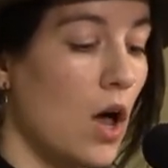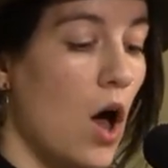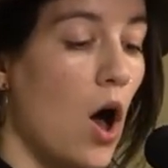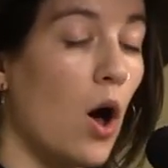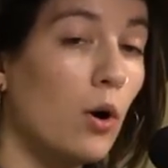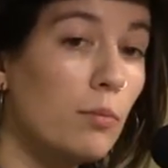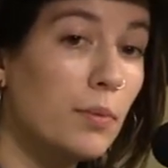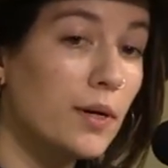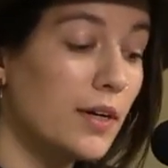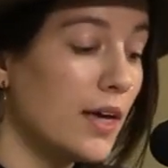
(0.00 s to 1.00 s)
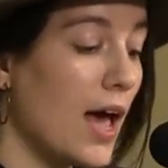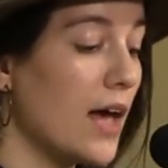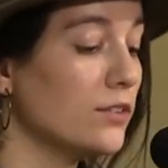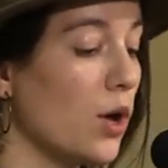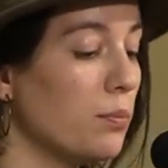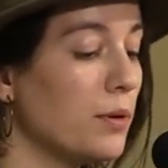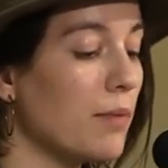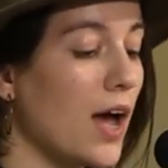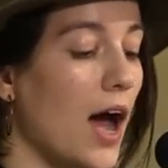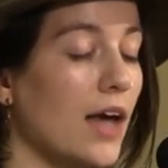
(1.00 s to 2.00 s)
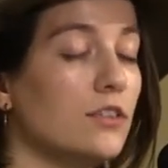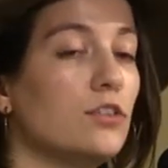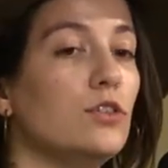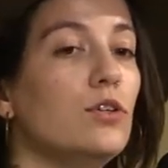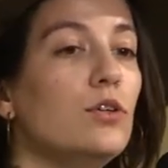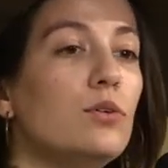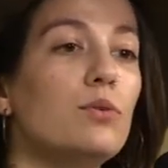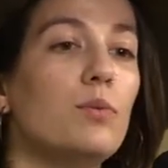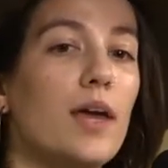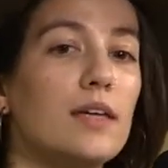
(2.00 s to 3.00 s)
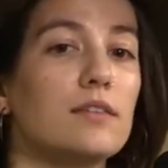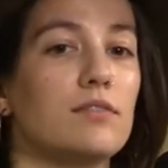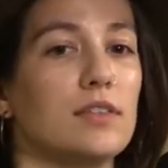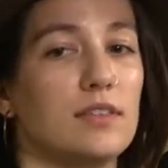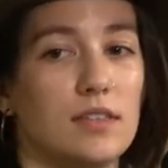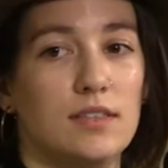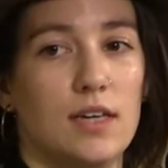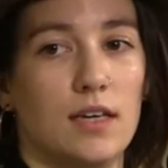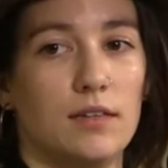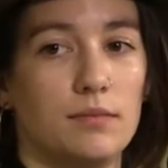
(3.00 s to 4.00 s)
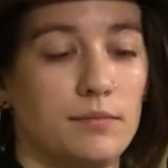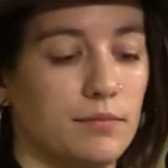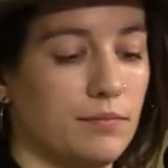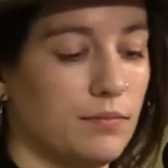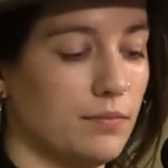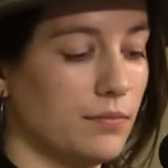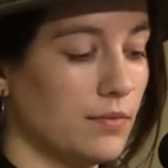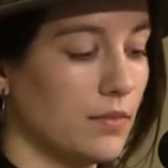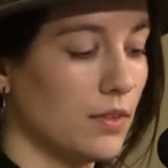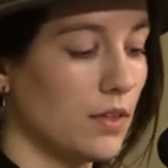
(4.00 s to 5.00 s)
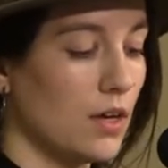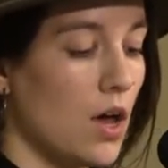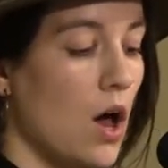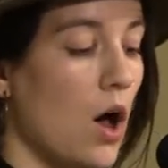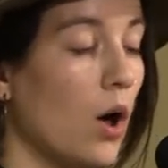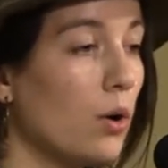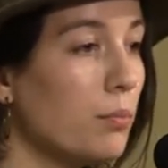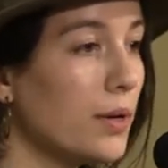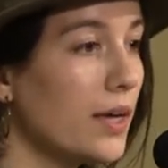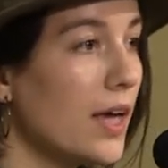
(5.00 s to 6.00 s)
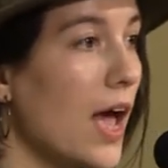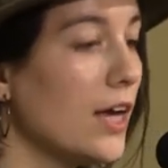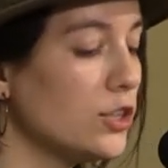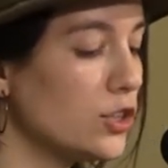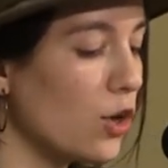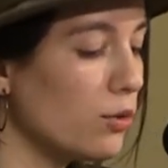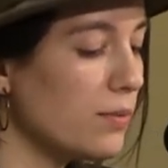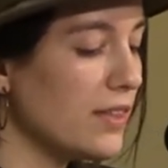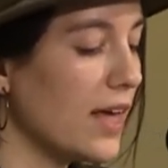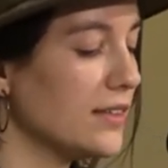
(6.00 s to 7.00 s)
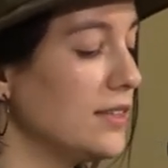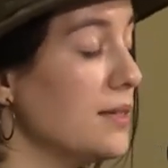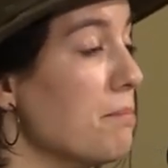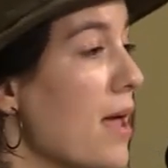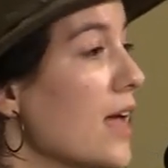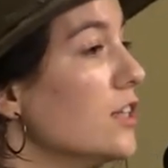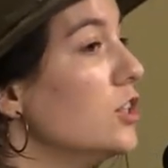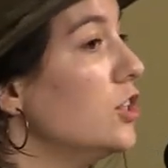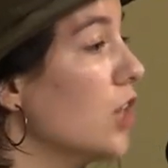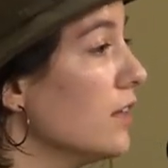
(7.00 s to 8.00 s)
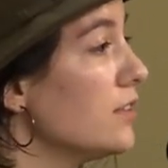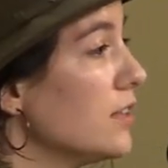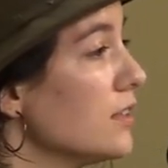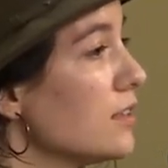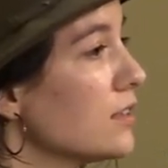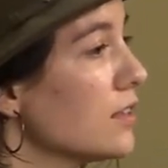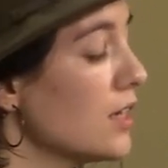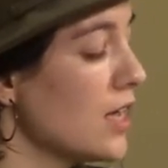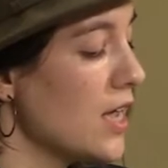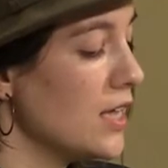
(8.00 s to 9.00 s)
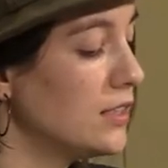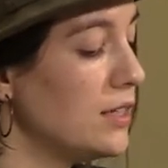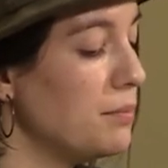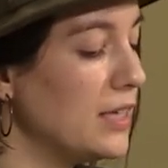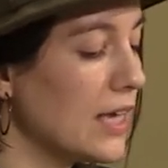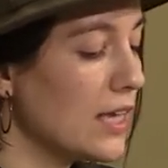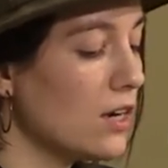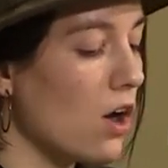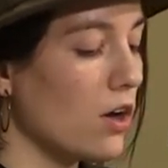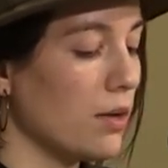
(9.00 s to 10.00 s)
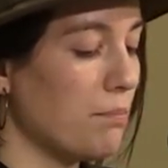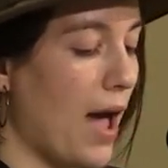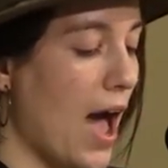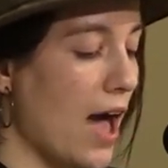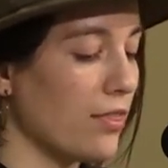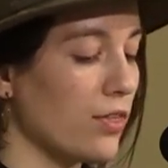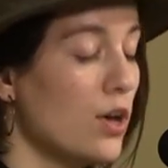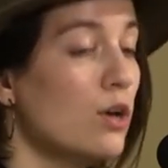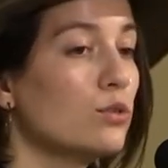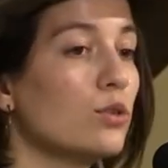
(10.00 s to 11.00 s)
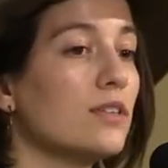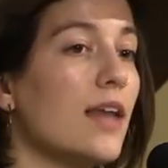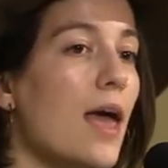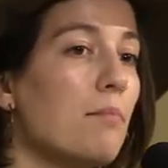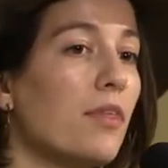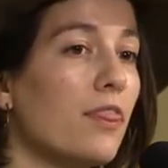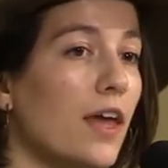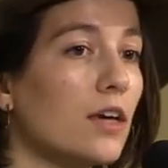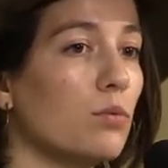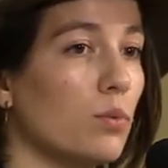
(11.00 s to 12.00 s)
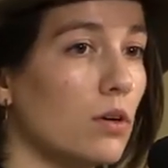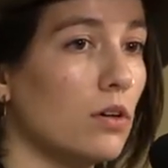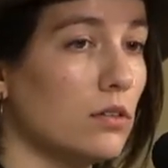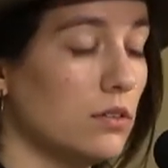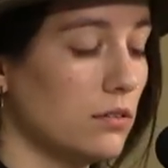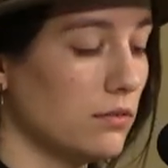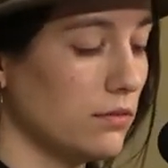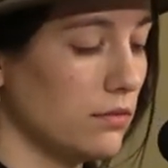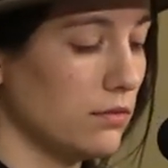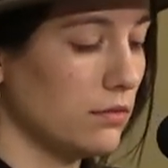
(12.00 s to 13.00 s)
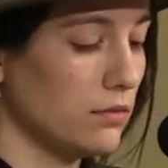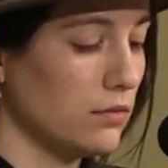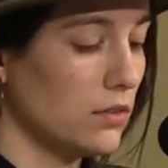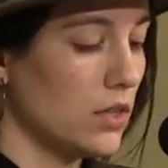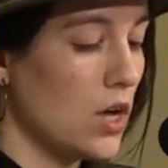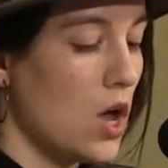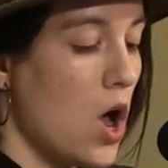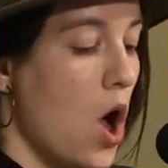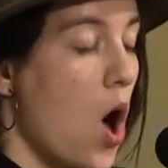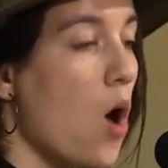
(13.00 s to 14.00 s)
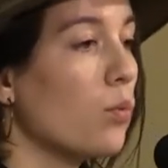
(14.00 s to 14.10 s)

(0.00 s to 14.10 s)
Hope has opened my eyes to new ways of existing. Hope has shown me that to demand justice is to begin on a path towards an empathetic world, a